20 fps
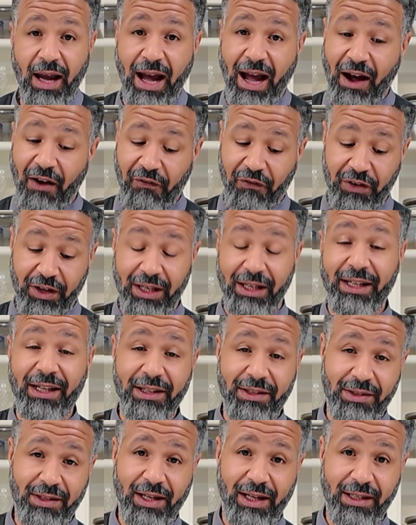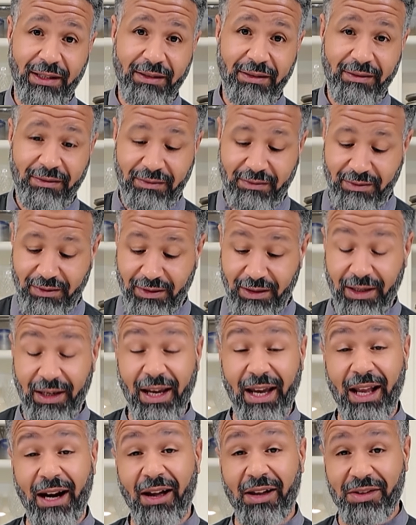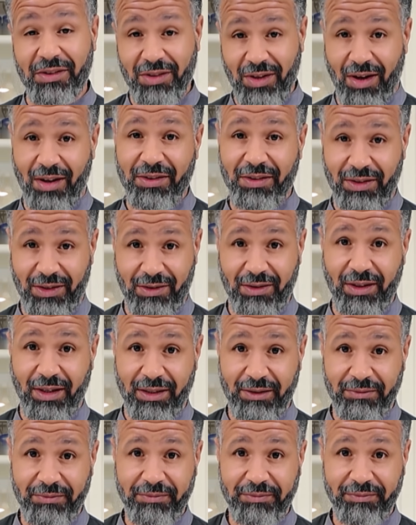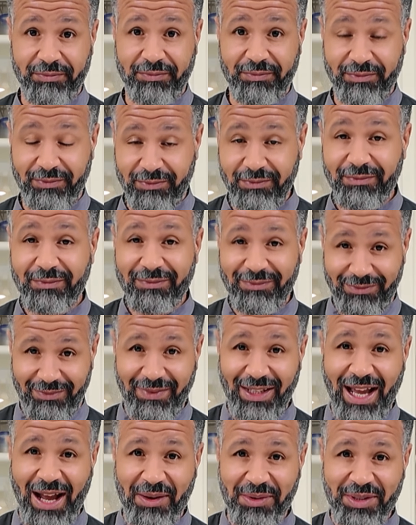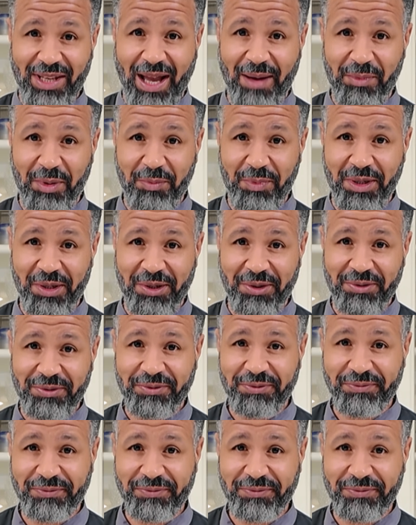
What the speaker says: Our filling is done and our sauce is done. Now it's time to build.